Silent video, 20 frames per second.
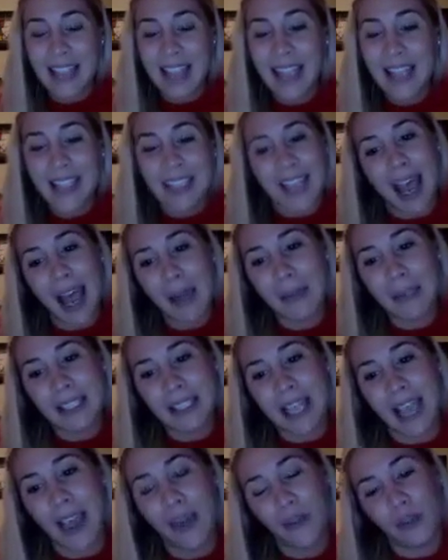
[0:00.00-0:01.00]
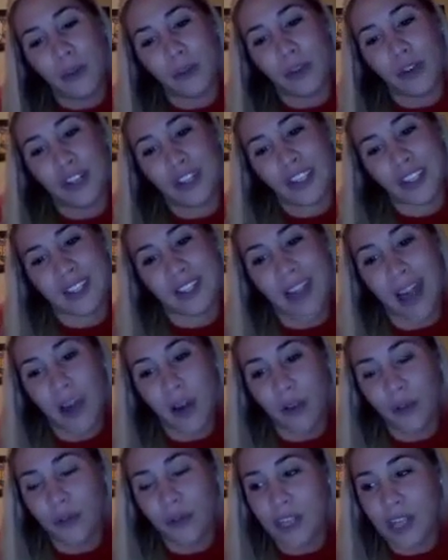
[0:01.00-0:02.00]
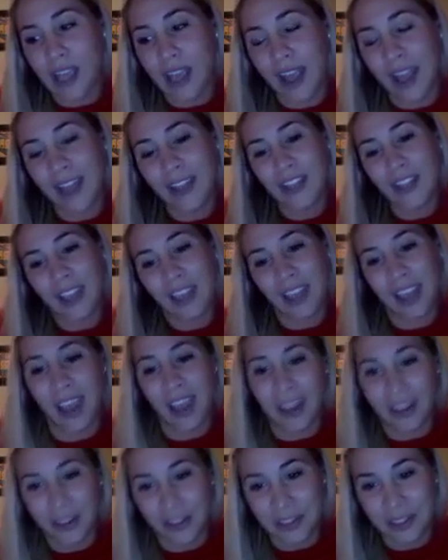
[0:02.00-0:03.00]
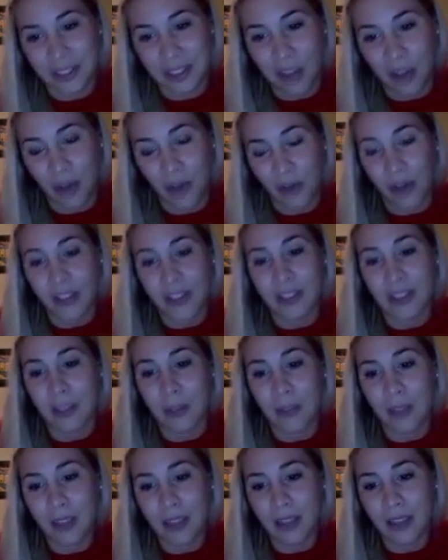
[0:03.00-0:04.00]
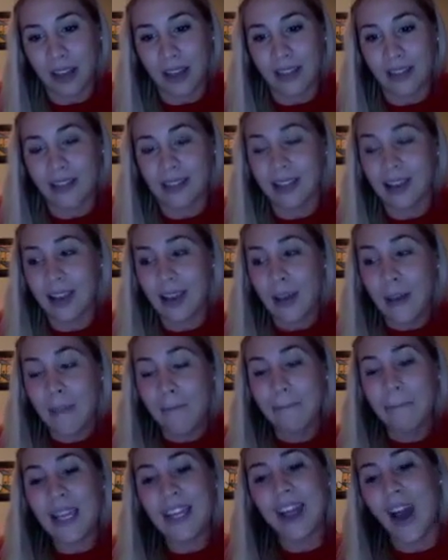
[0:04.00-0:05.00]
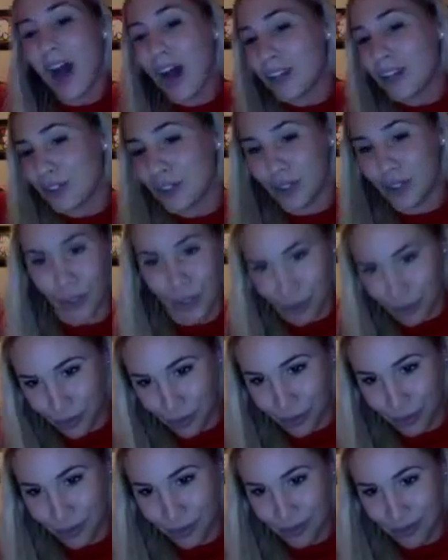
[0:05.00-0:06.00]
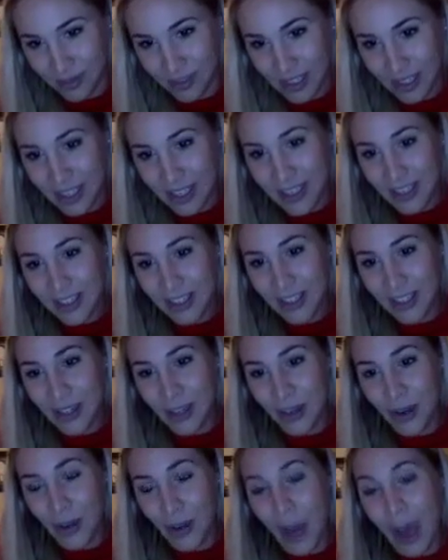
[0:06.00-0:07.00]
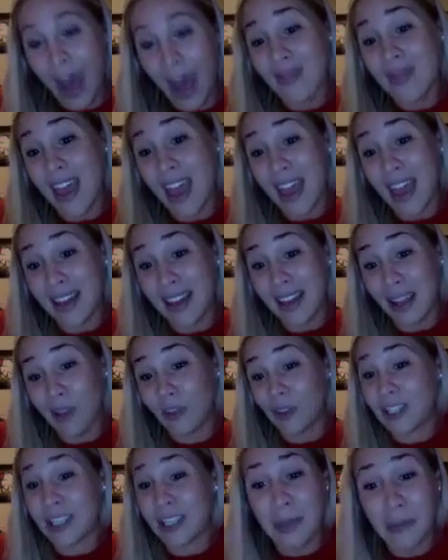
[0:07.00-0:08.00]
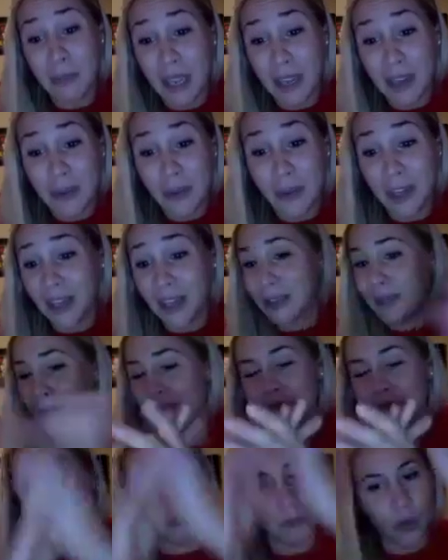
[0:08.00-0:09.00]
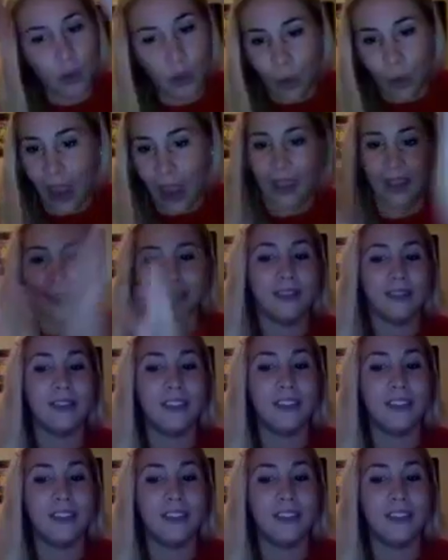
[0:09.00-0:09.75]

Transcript: Take time aside from yourself to educate yourself on something that is beyond you, and then if it's going to make you money, great,